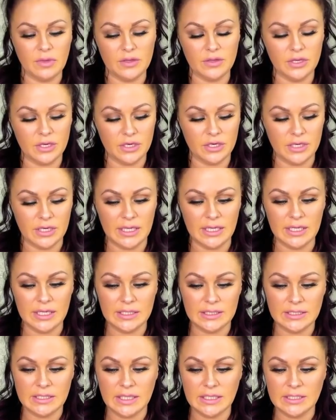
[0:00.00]
there
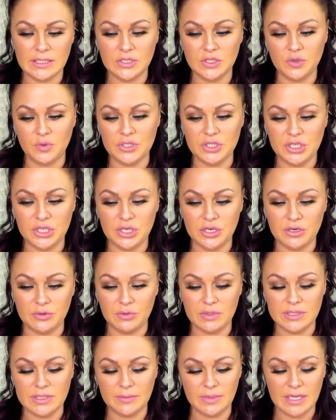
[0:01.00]
is a situation here
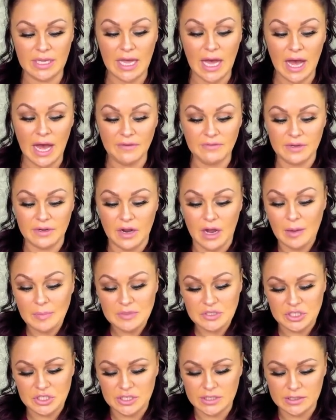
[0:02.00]
with somebody having
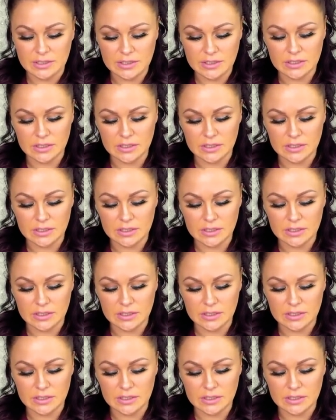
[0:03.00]
options.